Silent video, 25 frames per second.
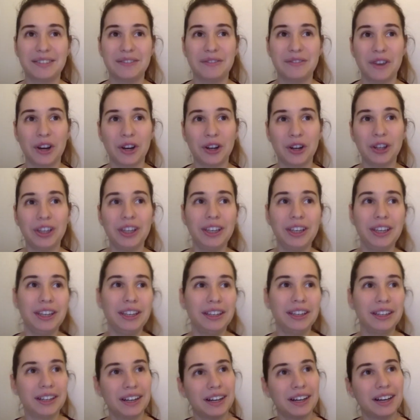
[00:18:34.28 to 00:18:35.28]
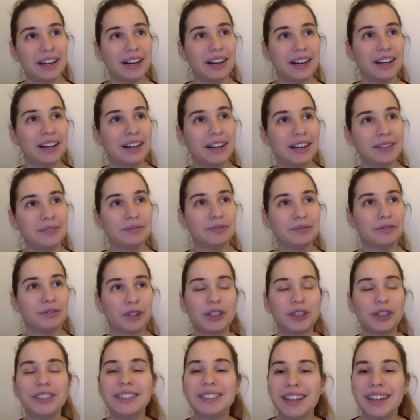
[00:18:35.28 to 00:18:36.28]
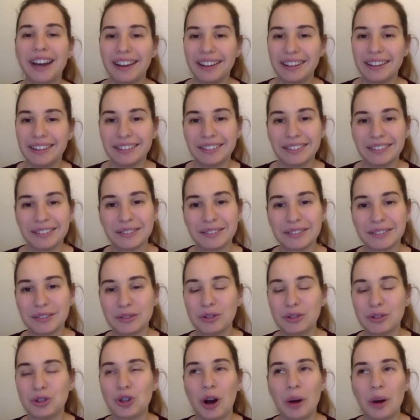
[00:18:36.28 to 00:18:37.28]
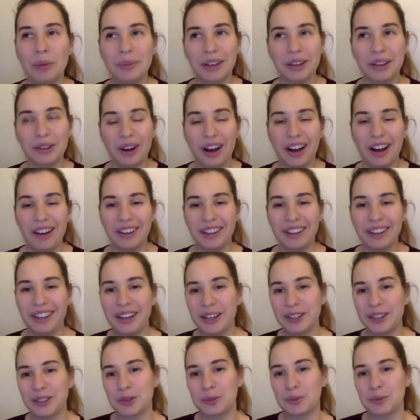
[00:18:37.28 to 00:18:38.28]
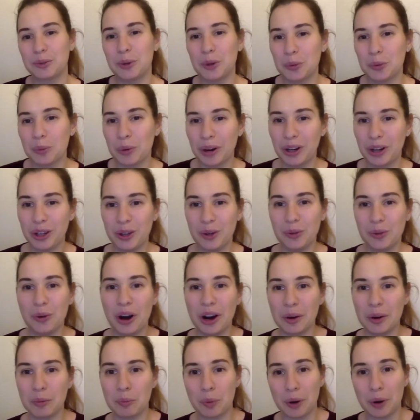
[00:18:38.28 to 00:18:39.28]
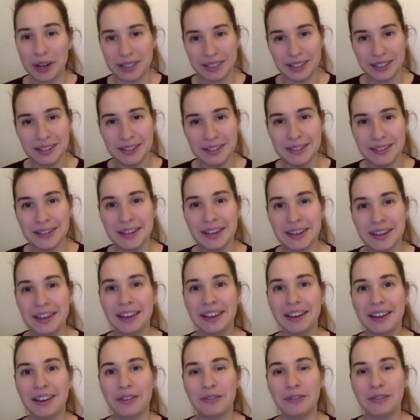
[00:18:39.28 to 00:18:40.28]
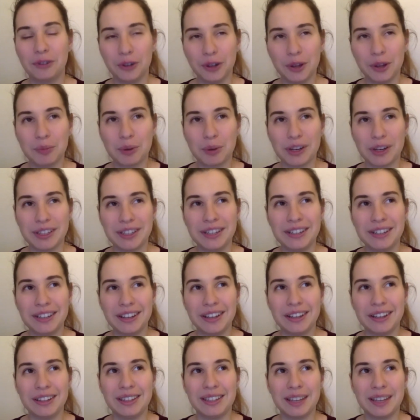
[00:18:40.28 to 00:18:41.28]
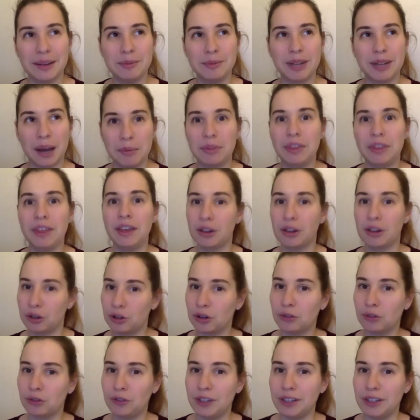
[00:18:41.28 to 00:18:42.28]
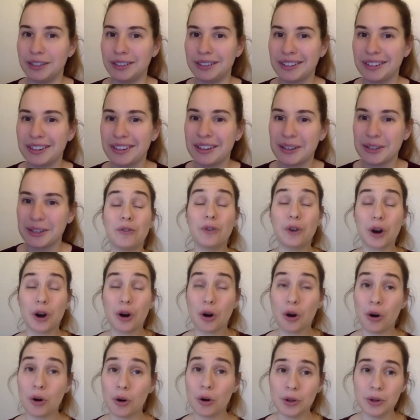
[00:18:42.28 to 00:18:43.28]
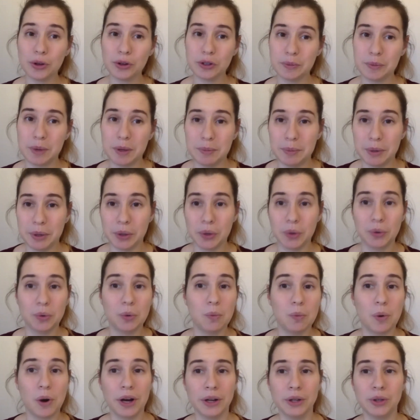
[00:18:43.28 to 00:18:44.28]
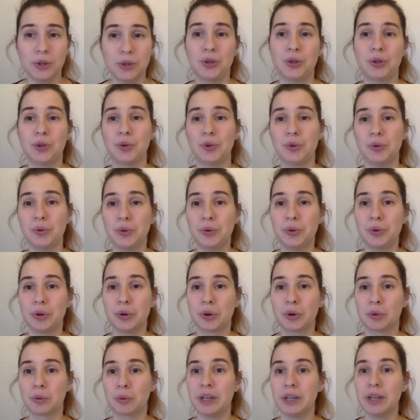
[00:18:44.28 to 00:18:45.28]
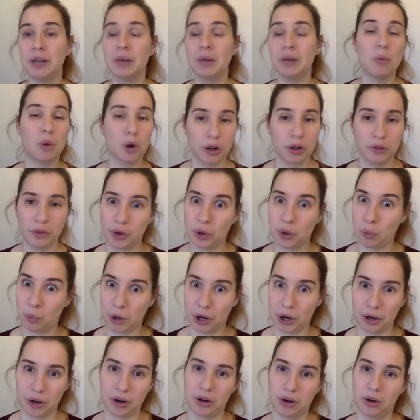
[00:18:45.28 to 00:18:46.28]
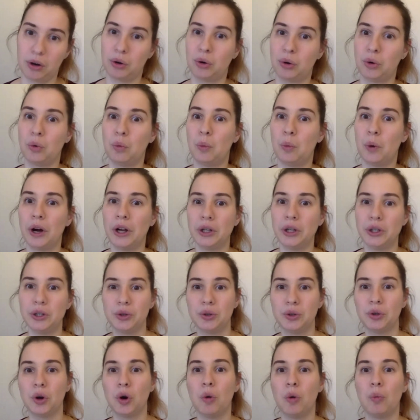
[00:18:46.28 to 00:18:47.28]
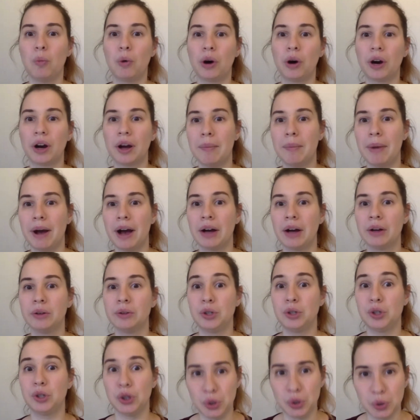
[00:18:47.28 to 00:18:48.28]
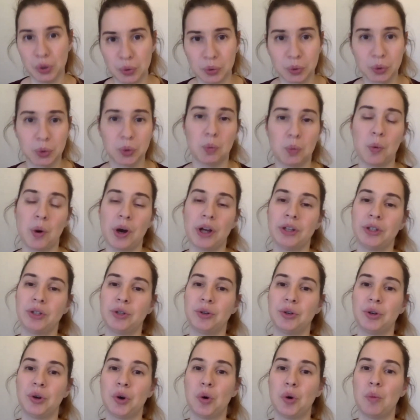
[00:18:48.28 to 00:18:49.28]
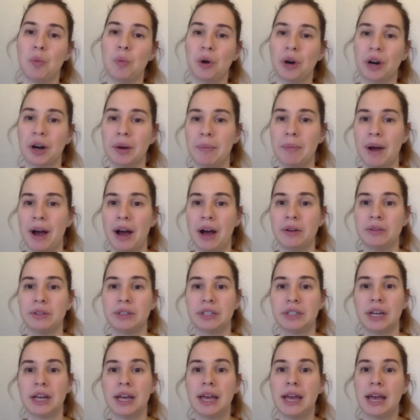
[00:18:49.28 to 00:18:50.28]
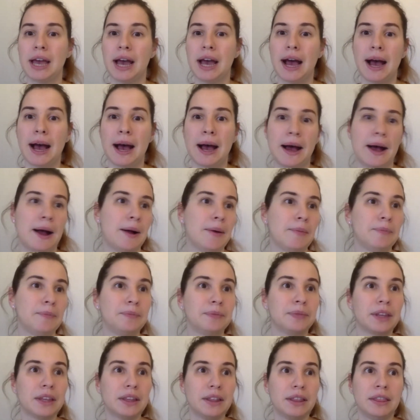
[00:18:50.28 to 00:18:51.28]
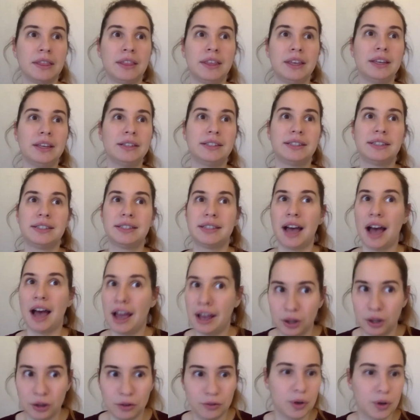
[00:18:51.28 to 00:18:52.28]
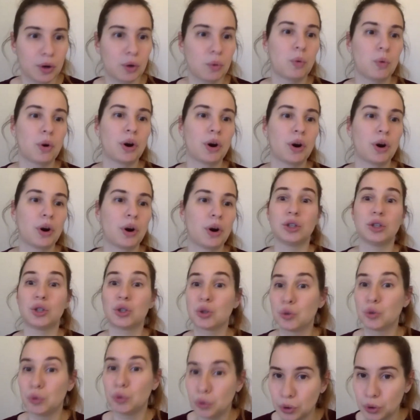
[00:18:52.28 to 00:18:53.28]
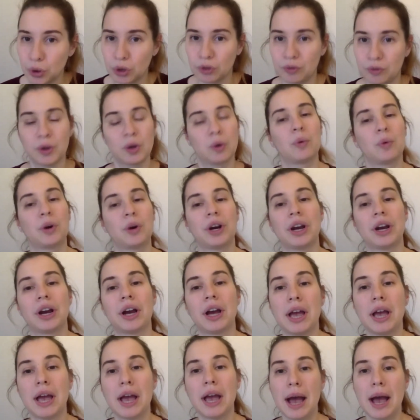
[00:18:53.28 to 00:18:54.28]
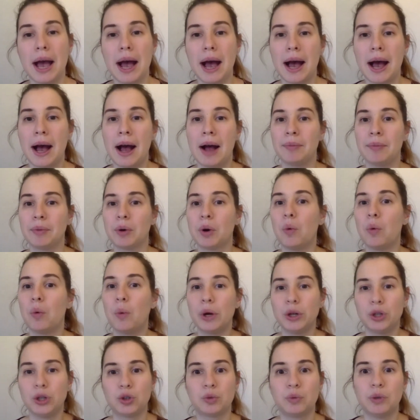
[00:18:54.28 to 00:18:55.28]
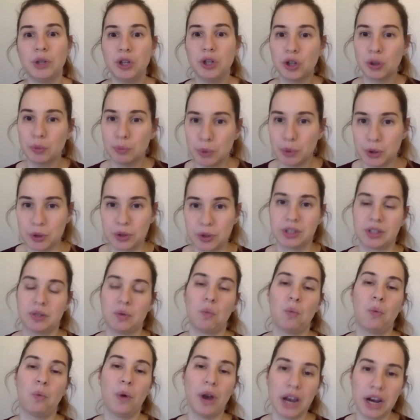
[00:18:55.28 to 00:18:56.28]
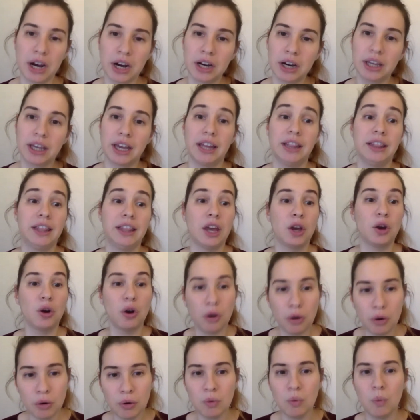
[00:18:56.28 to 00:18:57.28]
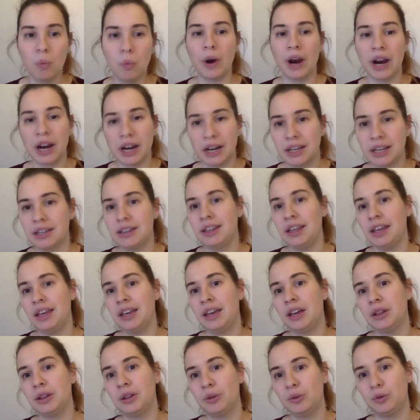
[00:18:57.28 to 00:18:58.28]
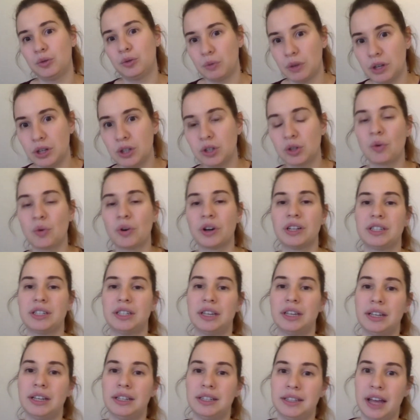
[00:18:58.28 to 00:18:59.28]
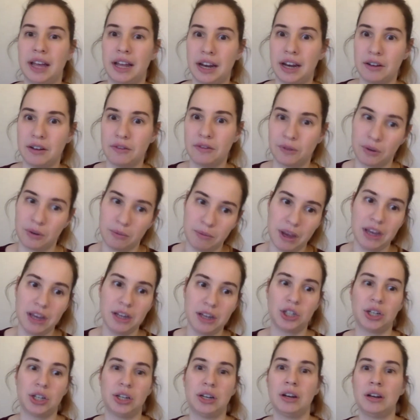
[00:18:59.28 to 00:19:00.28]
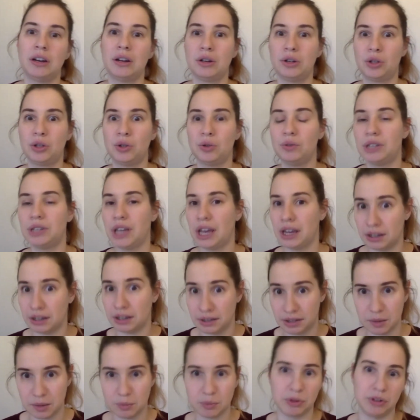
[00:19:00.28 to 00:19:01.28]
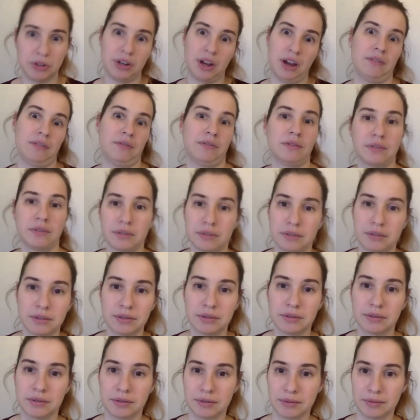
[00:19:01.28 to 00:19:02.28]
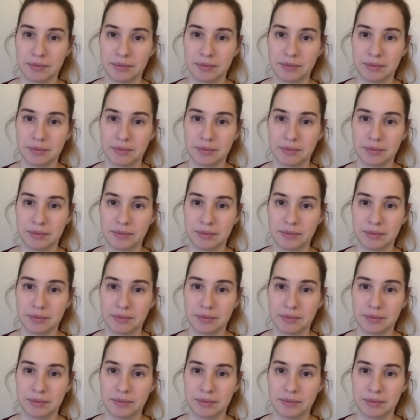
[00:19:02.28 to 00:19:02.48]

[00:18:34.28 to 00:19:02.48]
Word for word: very versatile job that you have. I think it's a role where you are present, fully present, and at the same time think on your feet. So for all those people who want to read more of your work, who want to know more about you, who want to know more about the style of your work, the school of your work, who want to read your books, where can they go? Where can they get those resources, that information to take a deeper dive? Yeah.